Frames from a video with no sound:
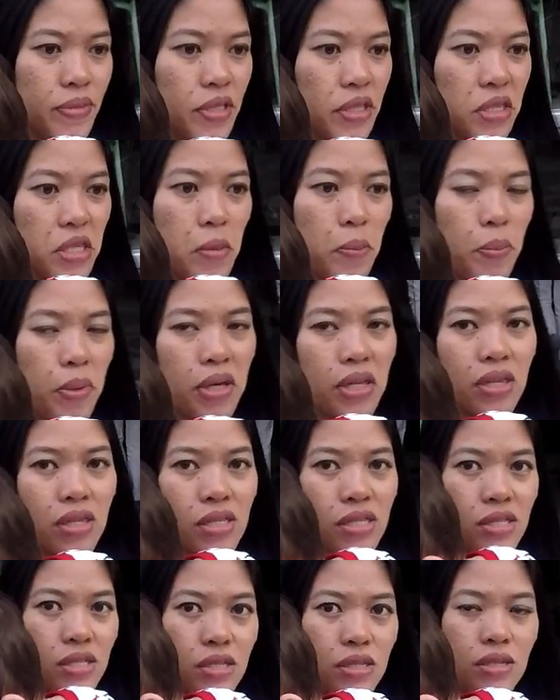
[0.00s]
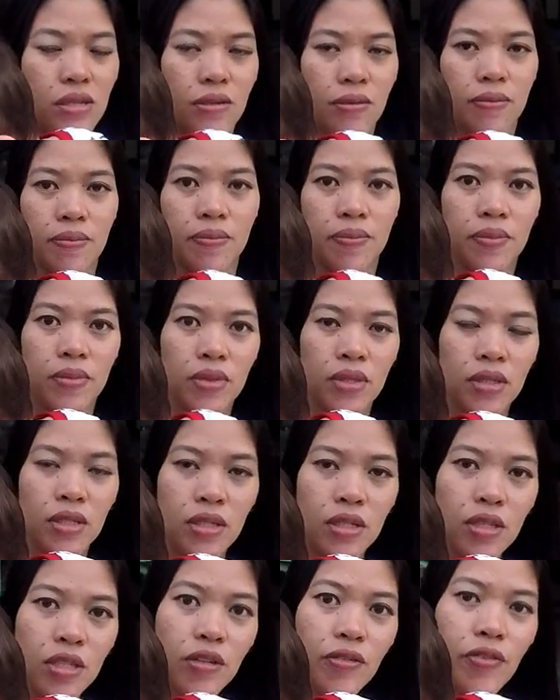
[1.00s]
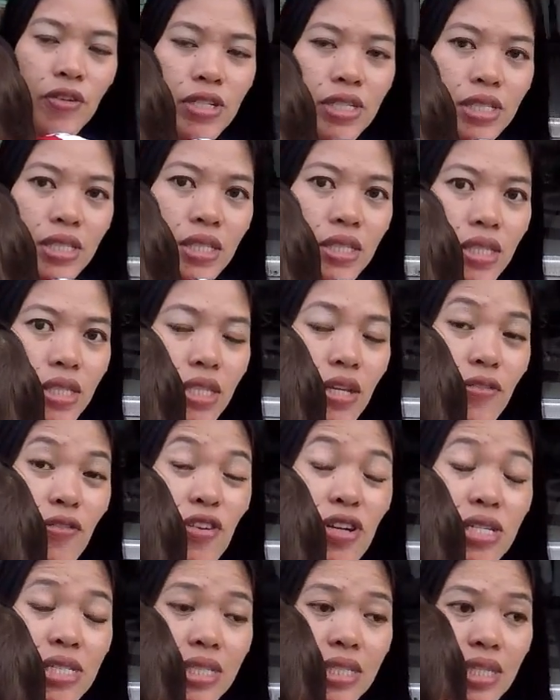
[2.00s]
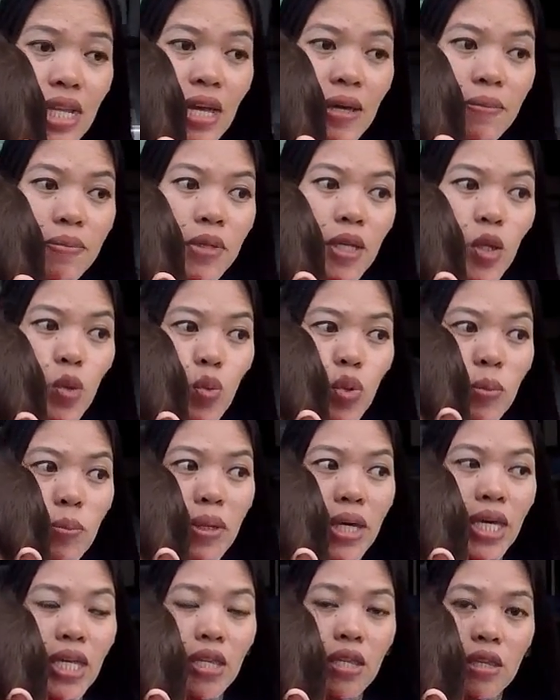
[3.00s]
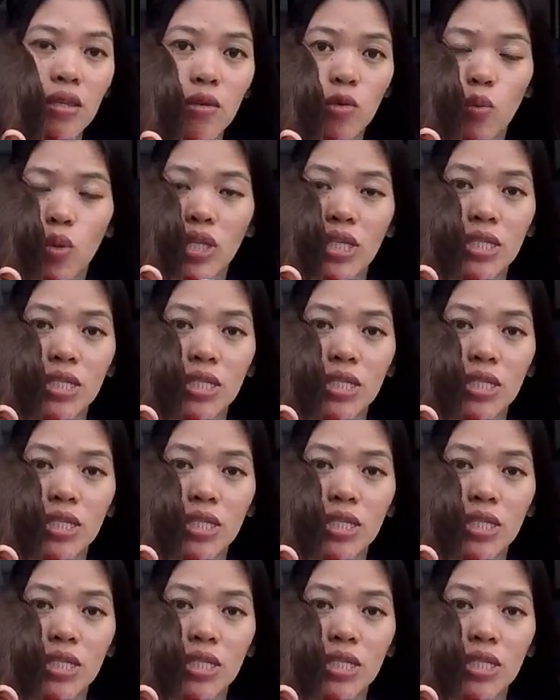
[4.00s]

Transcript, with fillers: Depends. The so. First, the first time that we've been in